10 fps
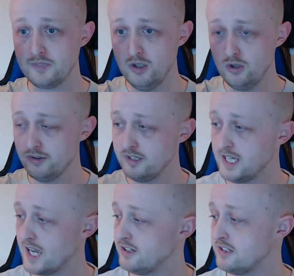on the
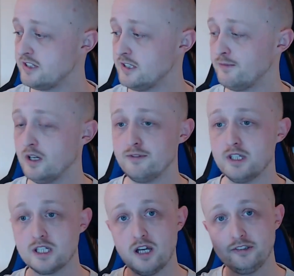HTC Vive, that
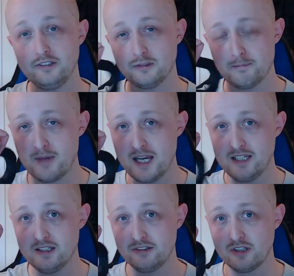glasses
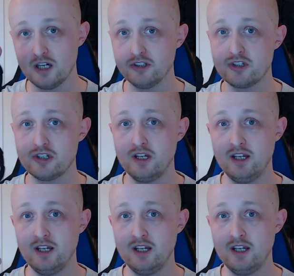may touch